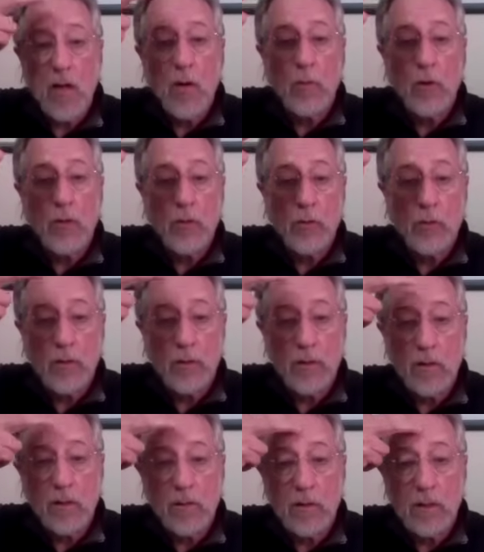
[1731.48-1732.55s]
but you
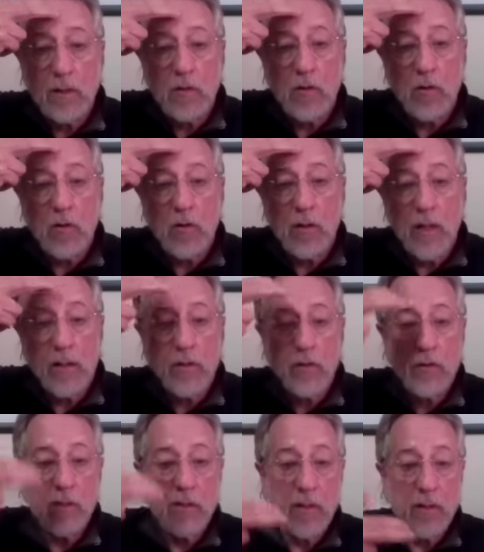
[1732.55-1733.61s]
still these are all
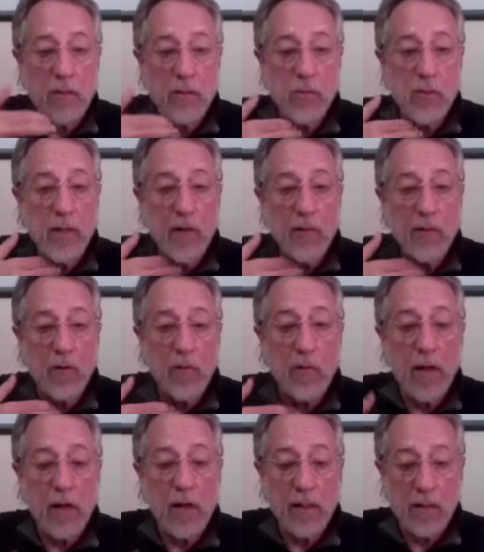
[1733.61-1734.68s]
energy centers we have in our
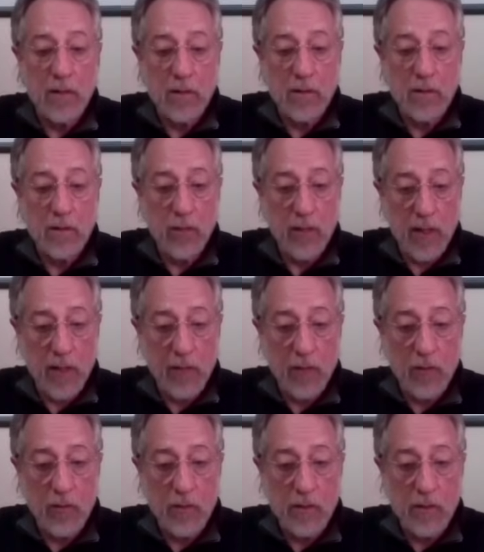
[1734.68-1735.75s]
bodies we have
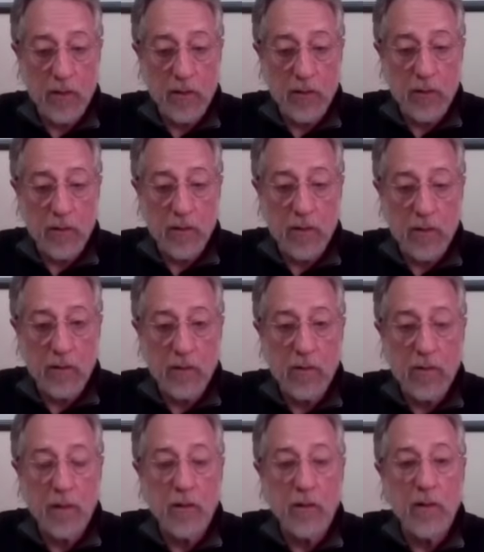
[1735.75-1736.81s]
all these energy centers
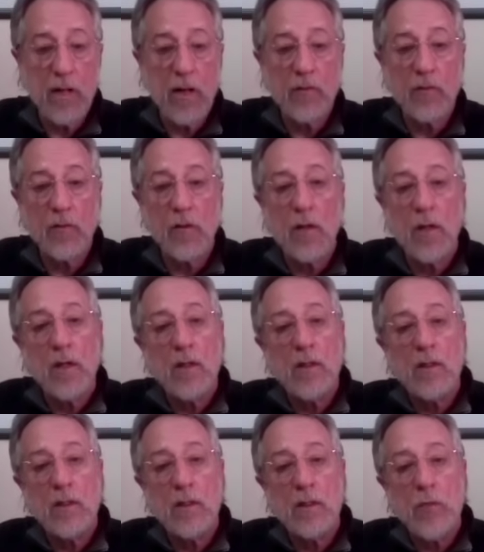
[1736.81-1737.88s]
and you have to
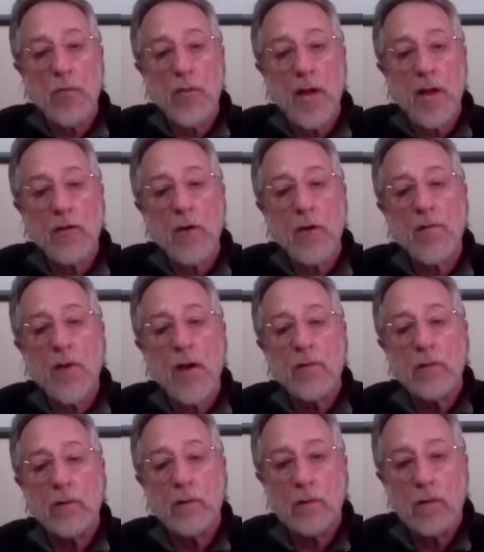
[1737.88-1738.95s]
deal with that you have to have a
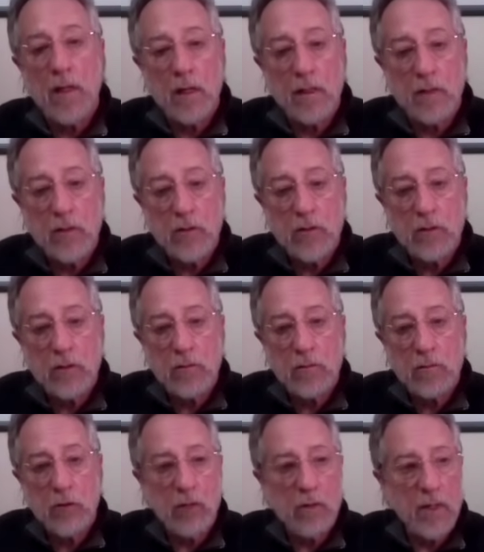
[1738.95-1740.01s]
little knowledge
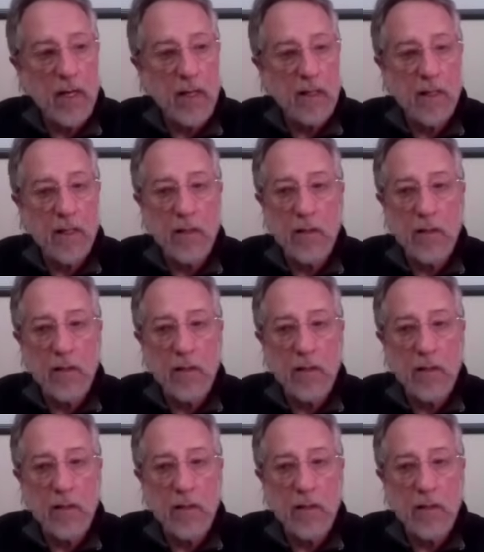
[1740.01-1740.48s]
you can gain that